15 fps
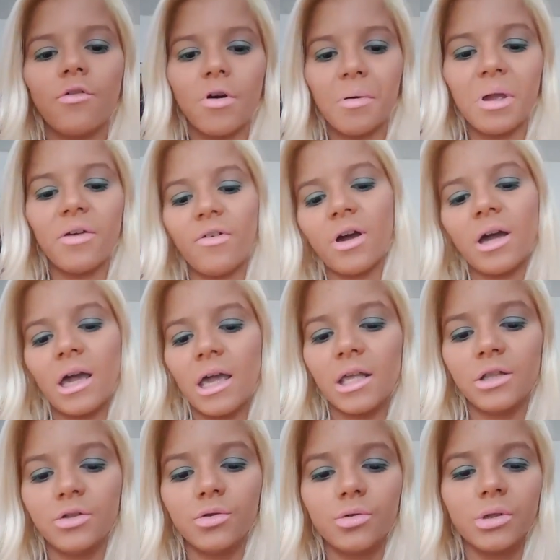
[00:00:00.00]
from if
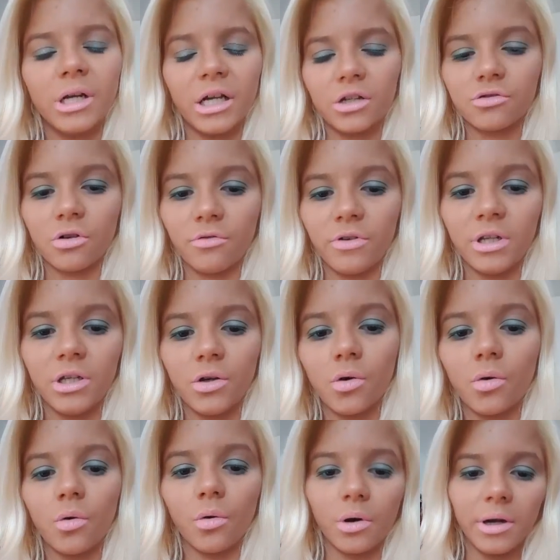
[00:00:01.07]
I do an extra
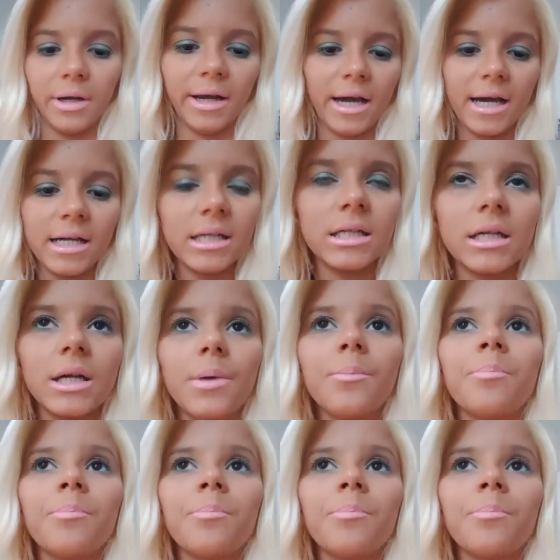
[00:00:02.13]
video or not